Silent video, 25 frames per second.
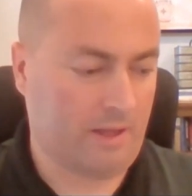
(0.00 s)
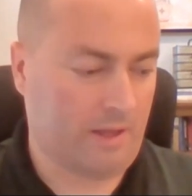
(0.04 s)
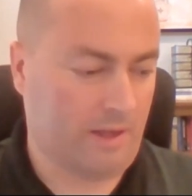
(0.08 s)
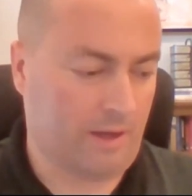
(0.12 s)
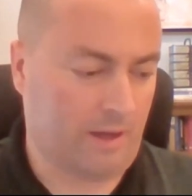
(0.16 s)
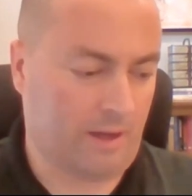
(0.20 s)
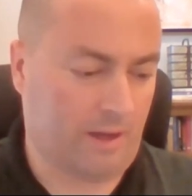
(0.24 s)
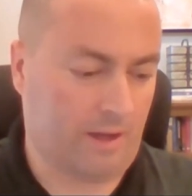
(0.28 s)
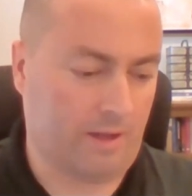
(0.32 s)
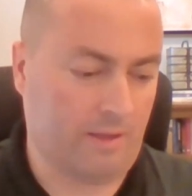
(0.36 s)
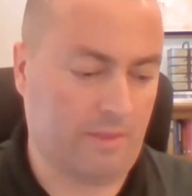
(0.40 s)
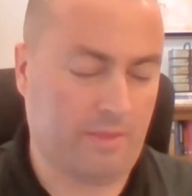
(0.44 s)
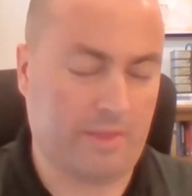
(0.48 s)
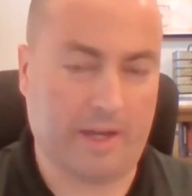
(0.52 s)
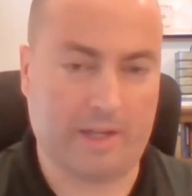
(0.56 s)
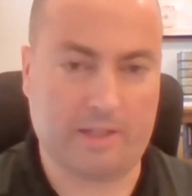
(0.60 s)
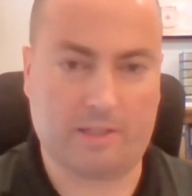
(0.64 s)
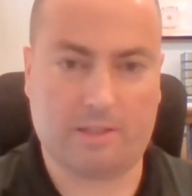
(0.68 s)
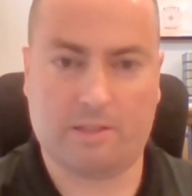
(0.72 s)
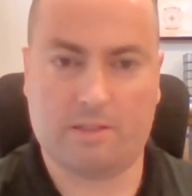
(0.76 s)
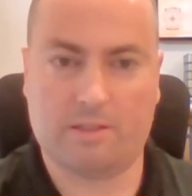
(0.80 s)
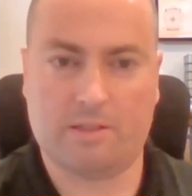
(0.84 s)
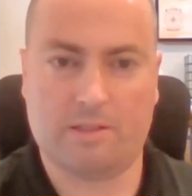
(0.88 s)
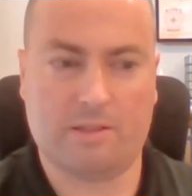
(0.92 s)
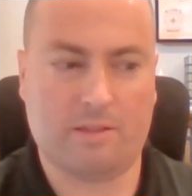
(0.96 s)

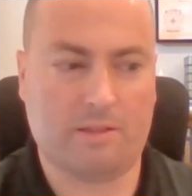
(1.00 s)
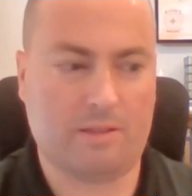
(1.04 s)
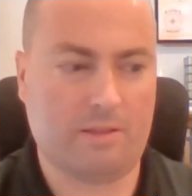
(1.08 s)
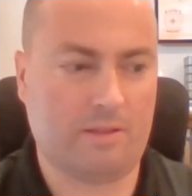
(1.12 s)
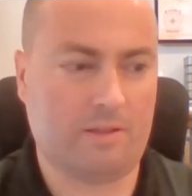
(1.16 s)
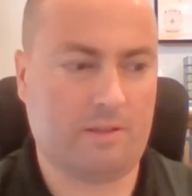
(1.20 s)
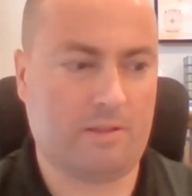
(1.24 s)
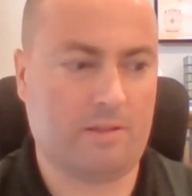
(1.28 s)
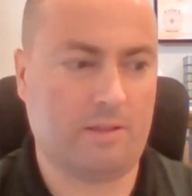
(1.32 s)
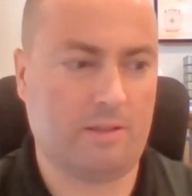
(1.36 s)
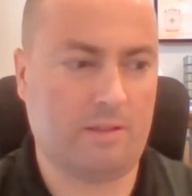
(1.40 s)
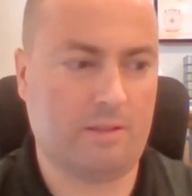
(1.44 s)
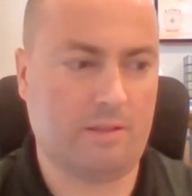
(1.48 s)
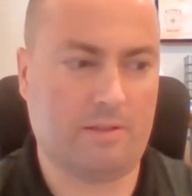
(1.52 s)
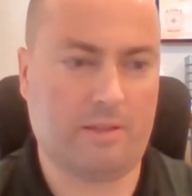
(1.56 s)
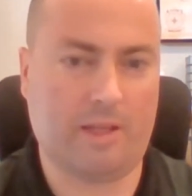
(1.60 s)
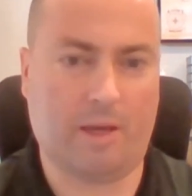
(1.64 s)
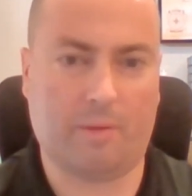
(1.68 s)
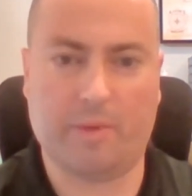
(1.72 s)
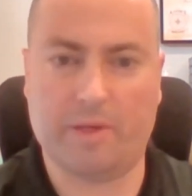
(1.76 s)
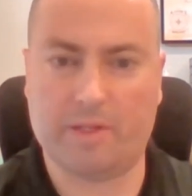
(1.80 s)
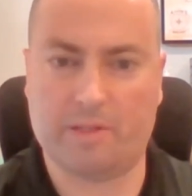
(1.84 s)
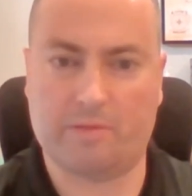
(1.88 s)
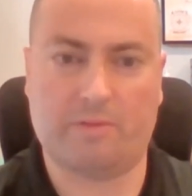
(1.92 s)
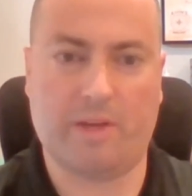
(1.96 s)

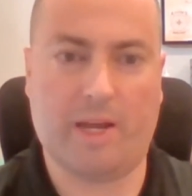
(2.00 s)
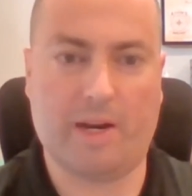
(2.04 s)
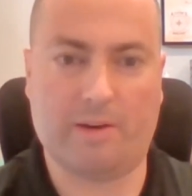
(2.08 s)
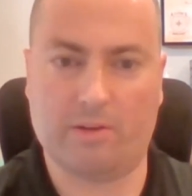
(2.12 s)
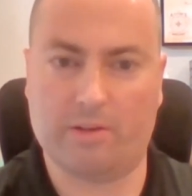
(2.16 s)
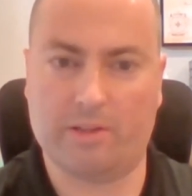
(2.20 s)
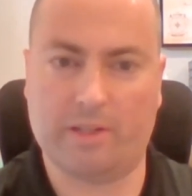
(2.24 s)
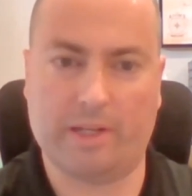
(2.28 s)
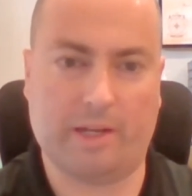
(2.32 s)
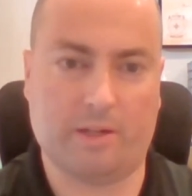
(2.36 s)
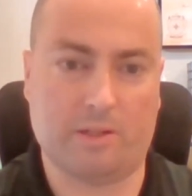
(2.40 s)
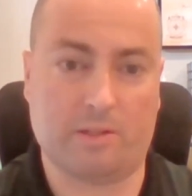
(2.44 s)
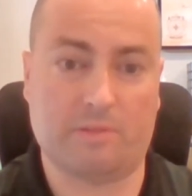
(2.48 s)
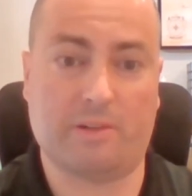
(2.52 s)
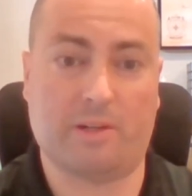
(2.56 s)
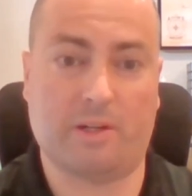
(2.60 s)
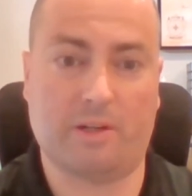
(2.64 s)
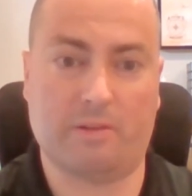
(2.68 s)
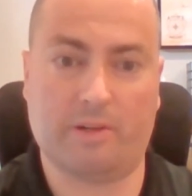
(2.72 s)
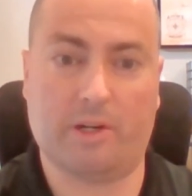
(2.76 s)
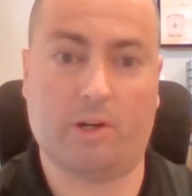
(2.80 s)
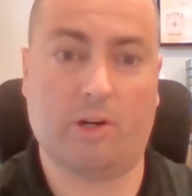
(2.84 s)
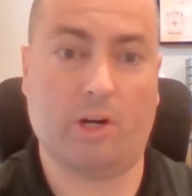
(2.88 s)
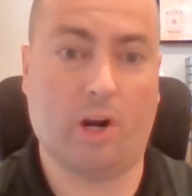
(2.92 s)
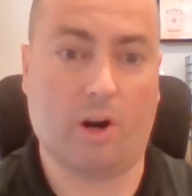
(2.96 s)
that makes everything else
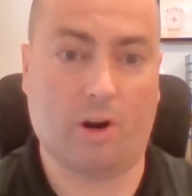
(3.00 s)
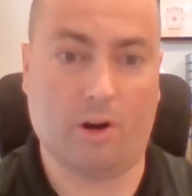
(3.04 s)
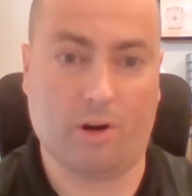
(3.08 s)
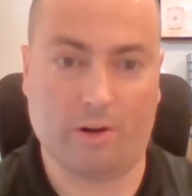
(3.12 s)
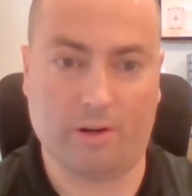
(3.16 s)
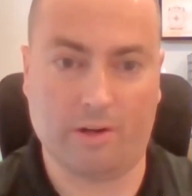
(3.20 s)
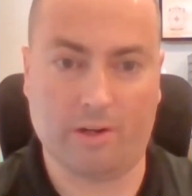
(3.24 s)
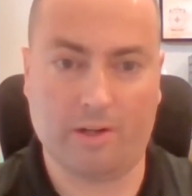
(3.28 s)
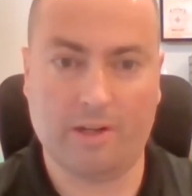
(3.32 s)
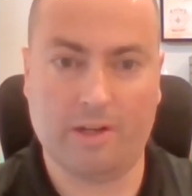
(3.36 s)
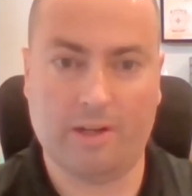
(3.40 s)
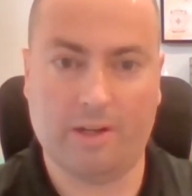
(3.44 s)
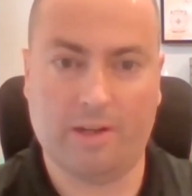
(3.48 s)
very, very hard.